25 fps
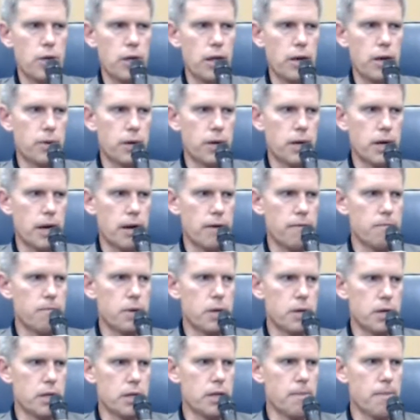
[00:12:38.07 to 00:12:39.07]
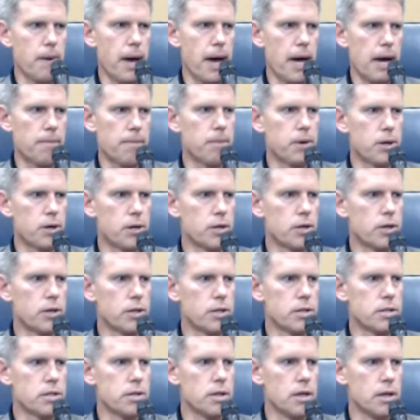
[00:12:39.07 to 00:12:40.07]
They were kind of put on the back burner
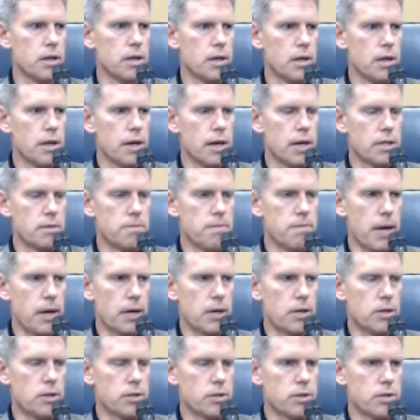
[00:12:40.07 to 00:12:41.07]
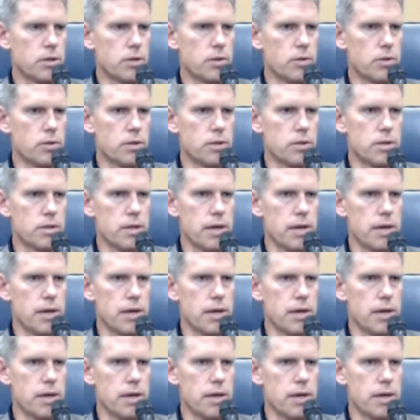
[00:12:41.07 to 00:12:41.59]
as medical students,